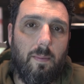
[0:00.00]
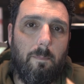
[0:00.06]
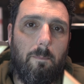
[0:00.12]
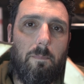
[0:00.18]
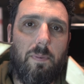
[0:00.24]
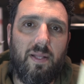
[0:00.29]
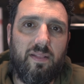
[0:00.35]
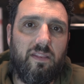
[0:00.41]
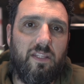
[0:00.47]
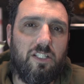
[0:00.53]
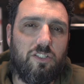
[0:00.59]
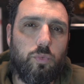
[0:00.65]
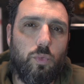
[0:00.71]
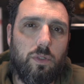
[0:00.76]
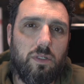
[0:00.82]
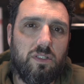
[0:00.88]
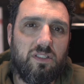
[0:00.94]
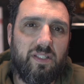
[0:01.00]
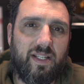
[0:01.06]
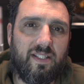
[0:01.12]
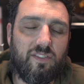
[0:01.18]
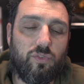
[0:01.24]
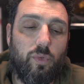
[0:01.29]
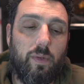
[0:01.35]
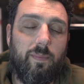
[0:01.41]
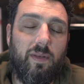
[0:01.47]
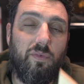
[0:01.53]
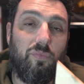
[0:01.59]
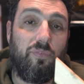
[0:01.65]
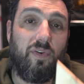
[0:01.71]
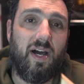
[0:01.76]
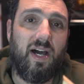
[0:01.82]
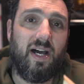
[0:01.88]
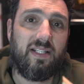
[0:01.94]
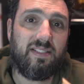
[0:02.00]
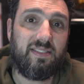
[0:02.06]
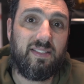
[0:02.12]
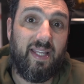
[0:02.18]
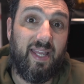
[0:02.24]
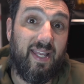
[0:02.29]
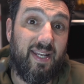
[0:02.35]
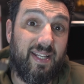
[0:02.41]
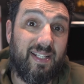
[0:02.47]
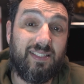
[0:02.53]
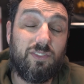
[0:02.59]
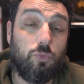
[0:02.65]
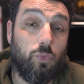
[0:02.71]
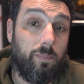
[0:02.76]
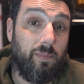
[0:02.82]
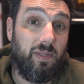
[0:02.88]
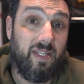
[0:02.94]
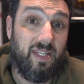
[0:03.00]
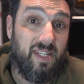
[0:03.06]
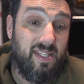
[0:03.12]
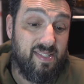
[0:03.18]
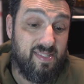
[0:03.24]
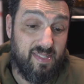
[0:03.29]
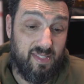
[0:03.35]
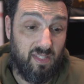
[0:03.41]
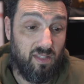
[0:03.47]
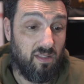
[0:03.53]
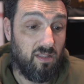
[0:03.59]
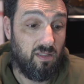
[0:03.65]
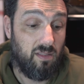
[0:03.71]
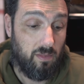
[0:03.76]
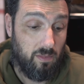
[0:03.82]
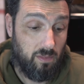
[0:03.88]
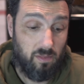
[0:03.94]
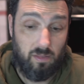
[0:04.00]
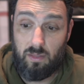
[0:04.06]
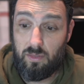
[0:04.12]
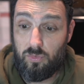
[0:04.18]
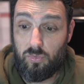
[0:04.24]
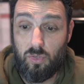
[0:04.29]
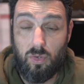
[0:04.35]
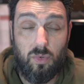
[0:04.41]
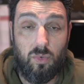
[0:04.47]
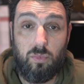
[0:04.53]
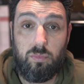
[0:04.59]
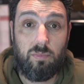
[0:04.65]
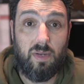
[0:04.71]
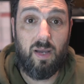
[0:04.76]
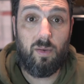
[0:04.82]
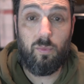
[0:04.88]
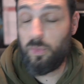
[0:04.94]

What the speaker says: but this was extremely fast and extremely easy, so I